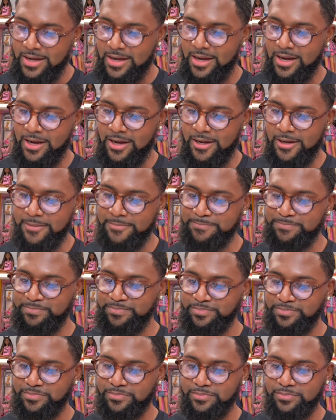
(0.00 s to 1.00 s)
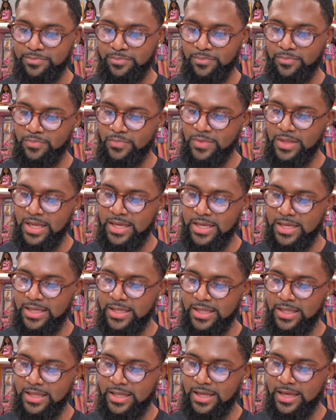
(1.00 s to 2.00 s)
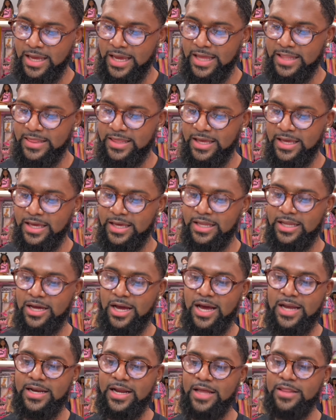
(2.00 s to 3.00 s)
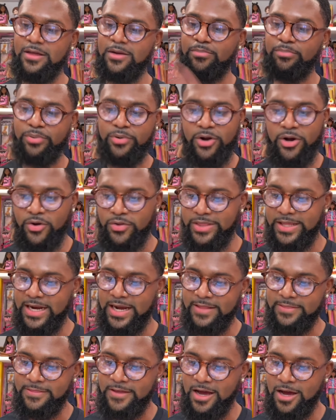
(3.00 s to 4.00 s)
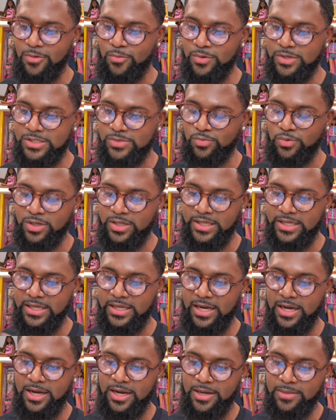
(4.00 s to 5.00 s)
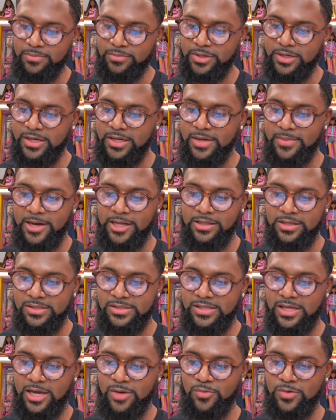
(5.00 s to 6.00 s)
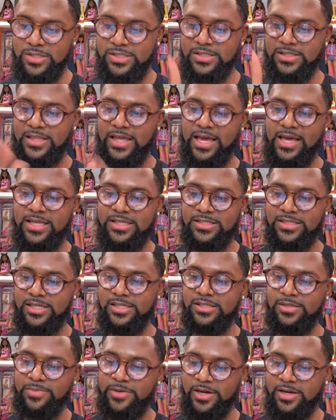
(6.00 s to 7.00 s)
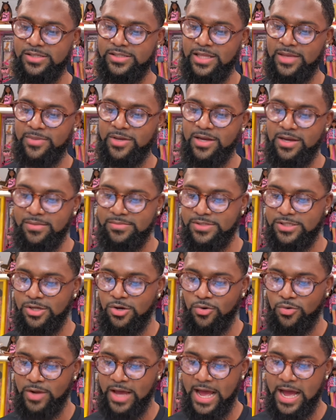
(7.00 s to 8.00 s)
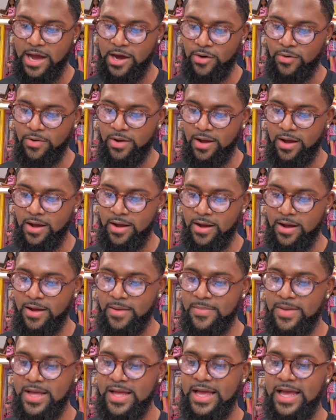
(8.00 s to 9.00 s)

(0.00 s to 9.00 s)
Um, and then another pro that I thought was really um, good about their site was things disappear as they become sold out. Um,